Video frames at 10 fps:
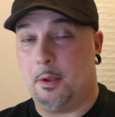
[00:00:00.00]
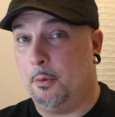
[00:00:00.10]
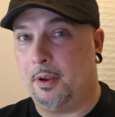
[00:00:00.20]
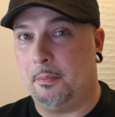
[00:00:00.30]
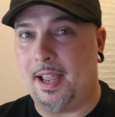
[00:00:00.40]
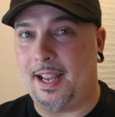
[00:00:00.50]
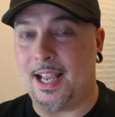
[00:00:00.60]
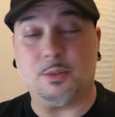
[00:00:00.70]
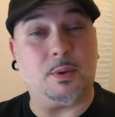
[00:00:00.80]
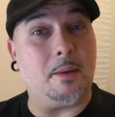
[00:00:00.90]
Welcome back,
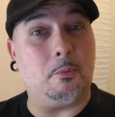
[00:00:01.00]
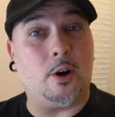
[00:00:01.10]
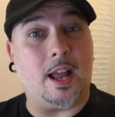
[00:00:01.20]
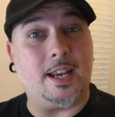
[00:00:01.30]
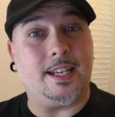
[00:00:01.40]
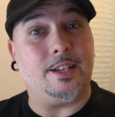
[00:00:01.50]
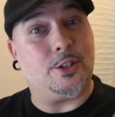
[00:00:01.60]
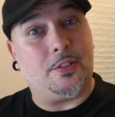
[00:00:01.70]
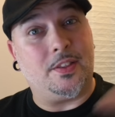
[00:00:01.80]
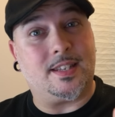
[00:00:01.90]
guys. We got more hot
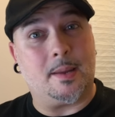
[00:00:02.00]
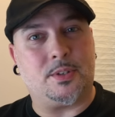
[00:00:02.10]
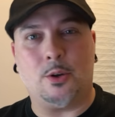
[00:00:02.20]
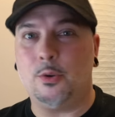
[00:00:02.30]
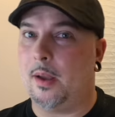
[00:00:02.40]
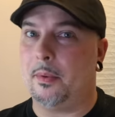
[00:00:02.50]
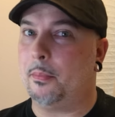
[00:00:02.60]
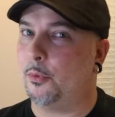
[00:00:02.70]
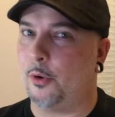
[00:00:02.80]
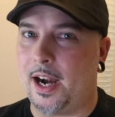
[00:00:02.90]
deals on this episode coming
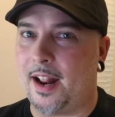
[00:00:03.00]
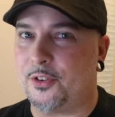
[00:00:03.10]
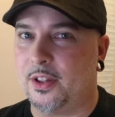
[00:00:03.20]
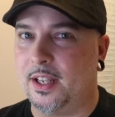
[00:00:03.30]
up right after